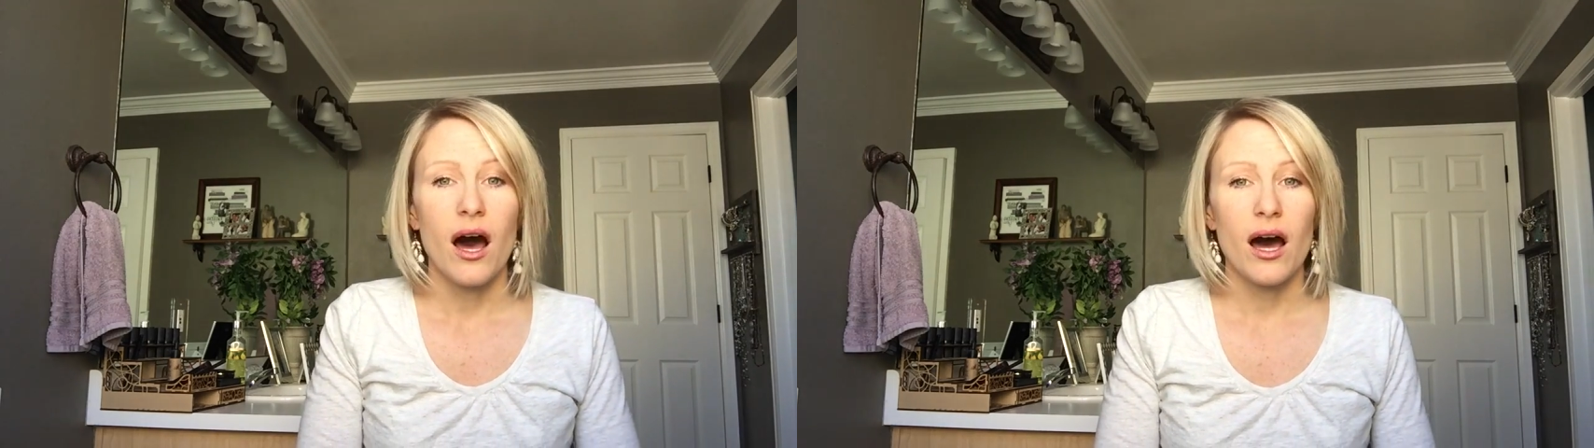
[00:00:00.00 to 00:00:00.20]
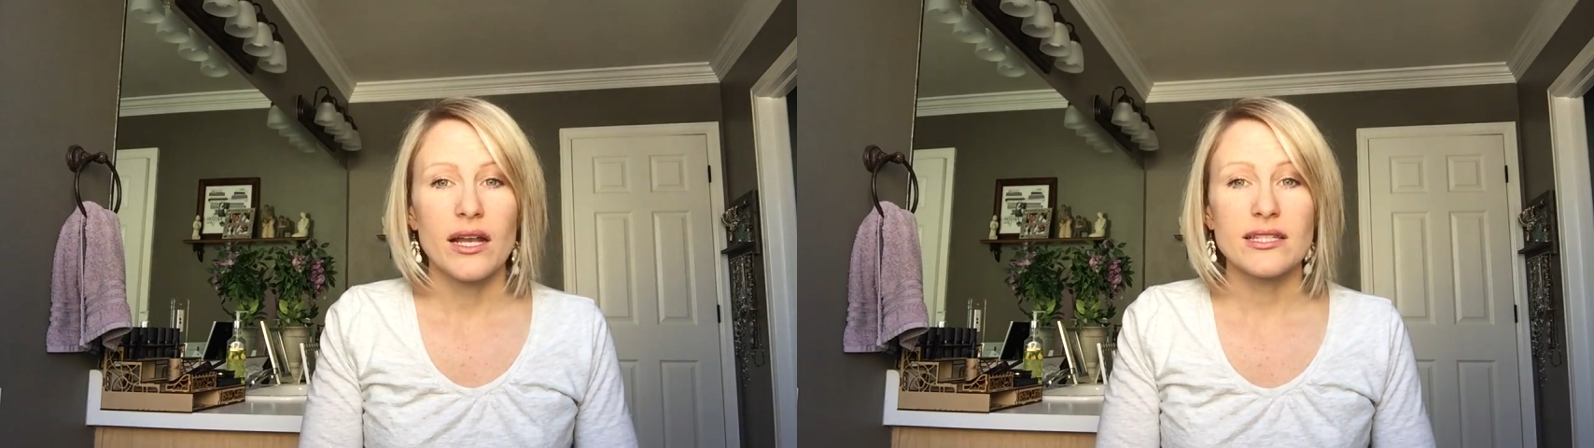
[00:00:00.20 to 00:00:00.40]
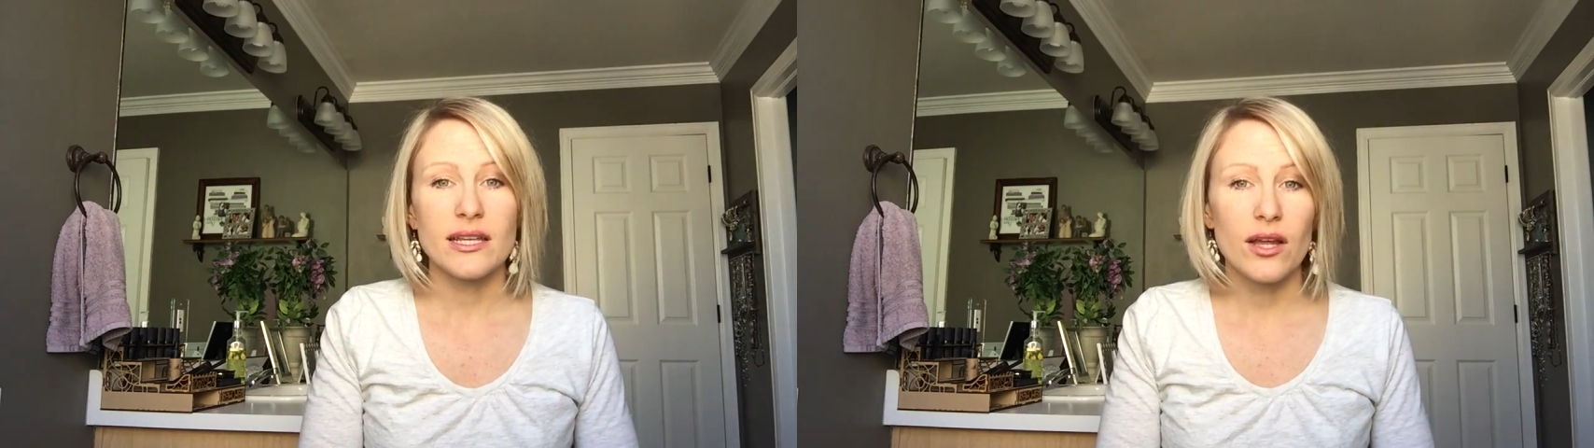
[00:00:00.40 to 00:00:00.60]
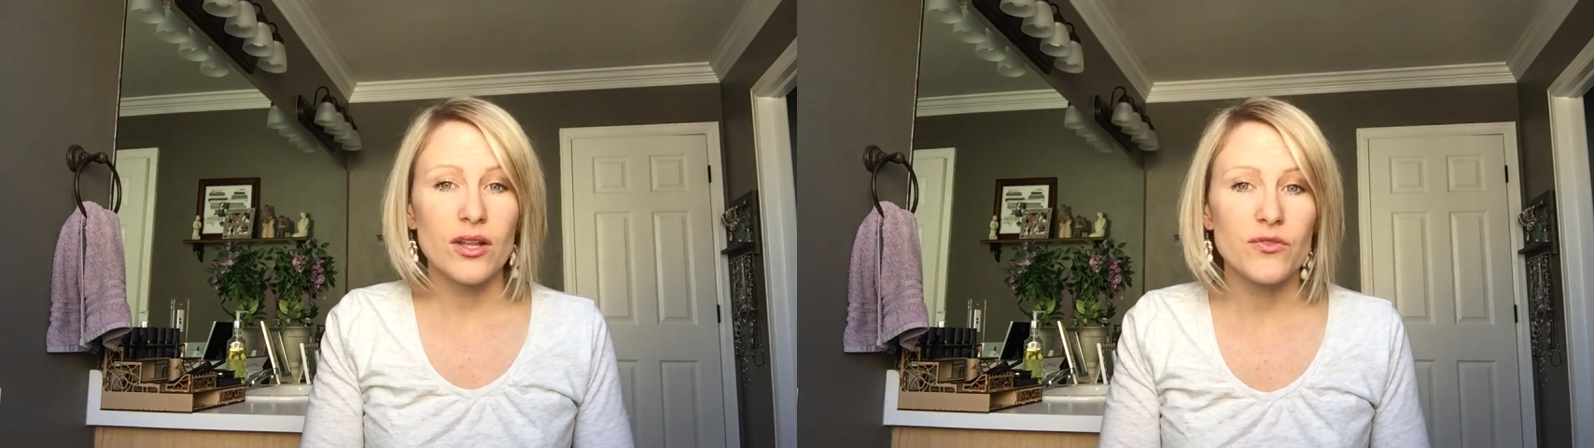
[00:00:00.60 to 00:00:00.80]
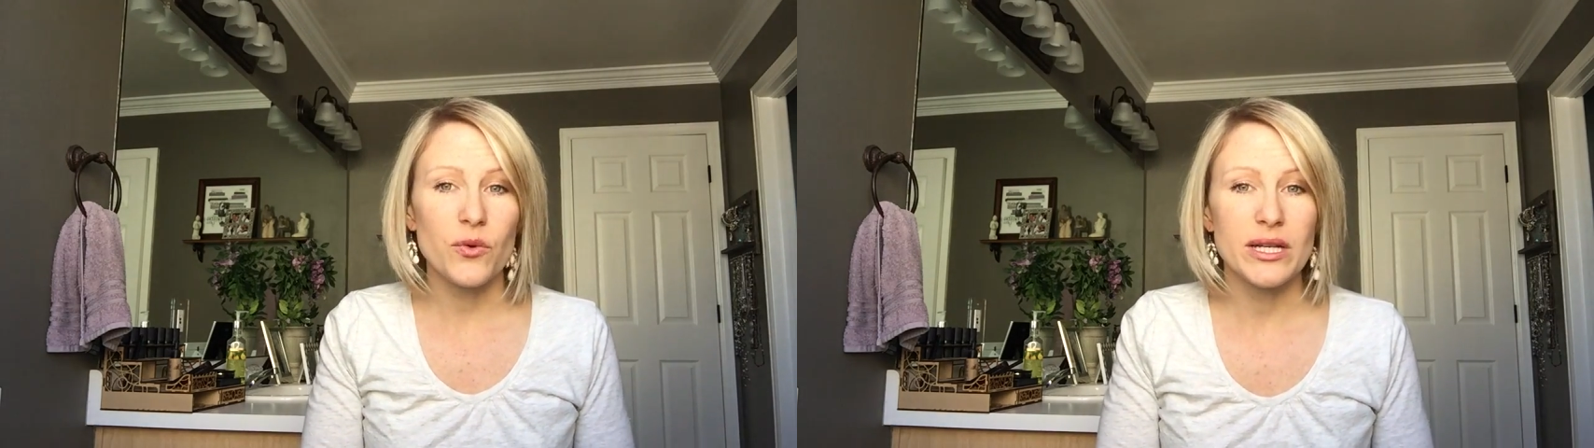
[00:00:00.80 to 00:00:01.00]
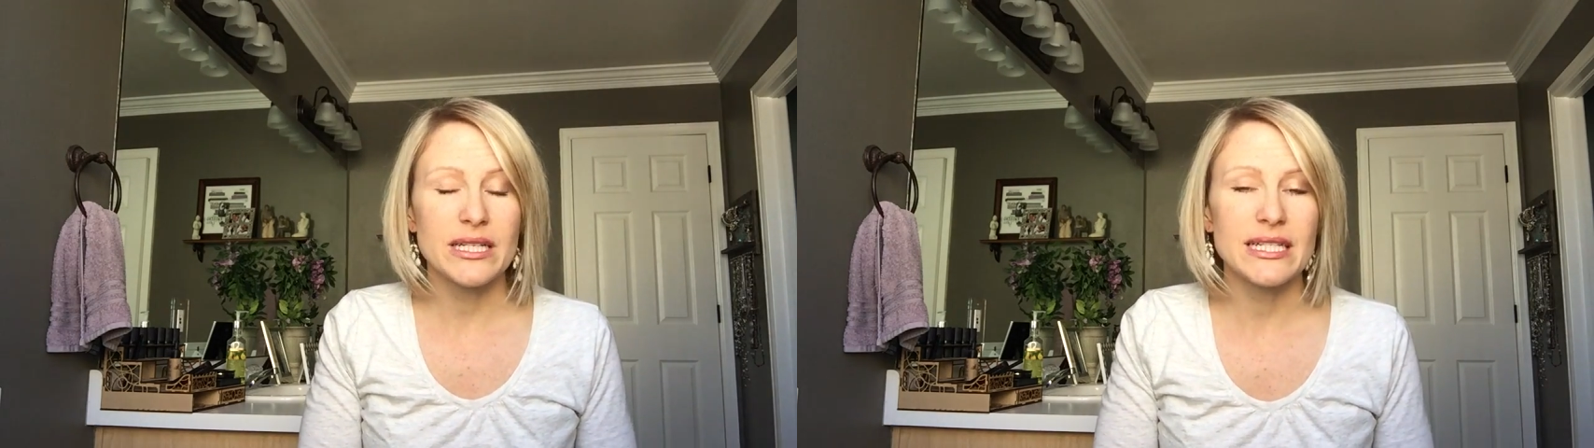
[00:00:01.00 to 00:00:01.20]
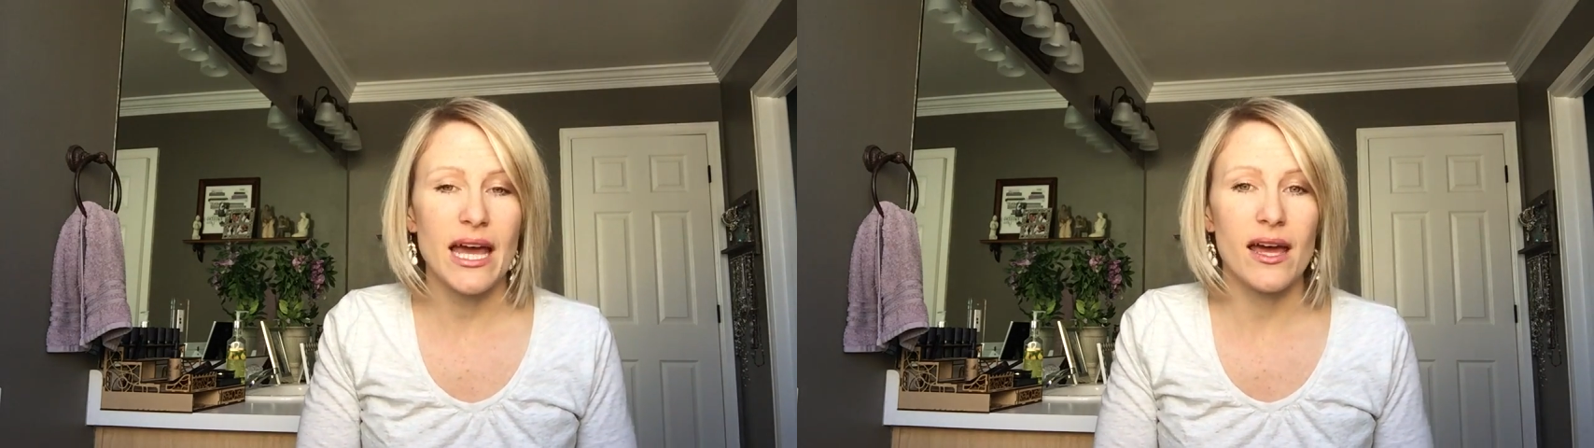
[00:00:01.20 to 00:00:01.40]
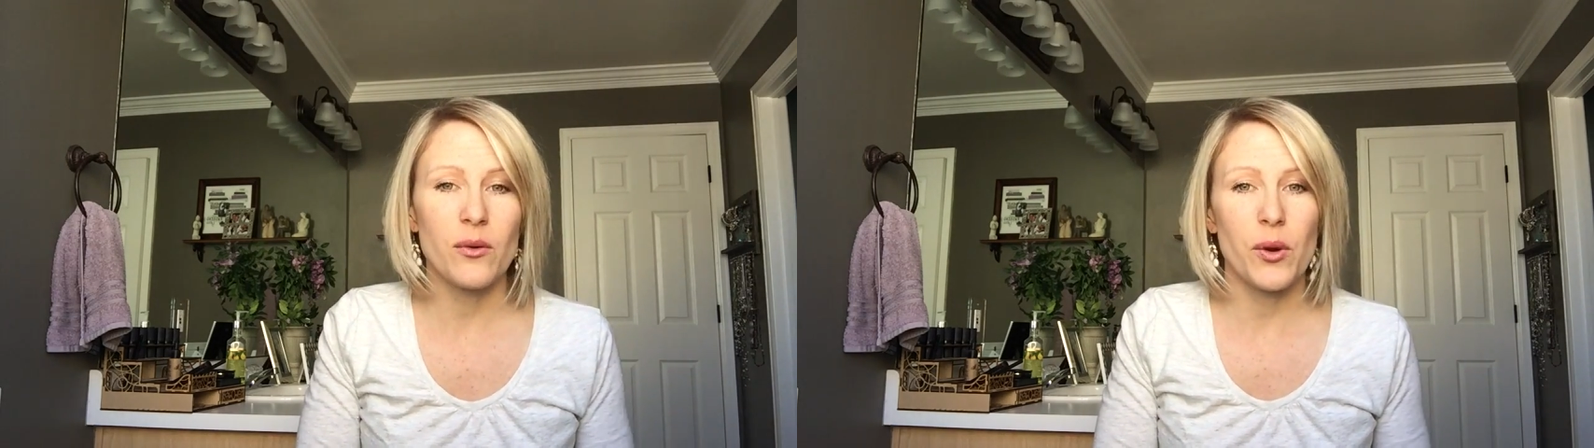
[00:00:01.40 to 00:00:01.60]
On a scale of 1 to
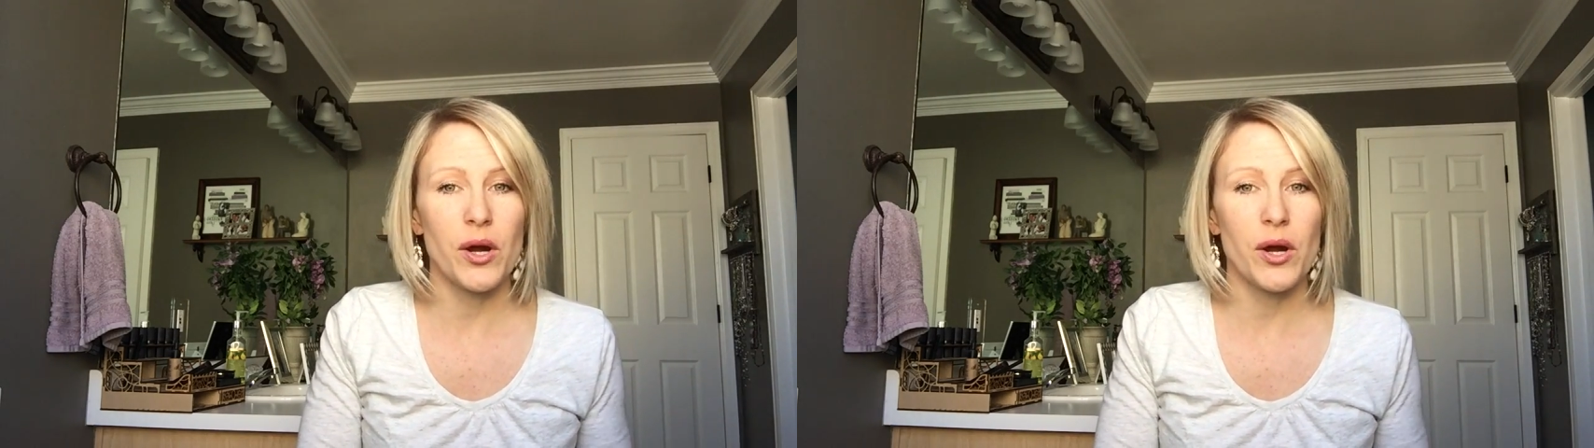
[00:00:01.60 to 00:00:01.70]
10,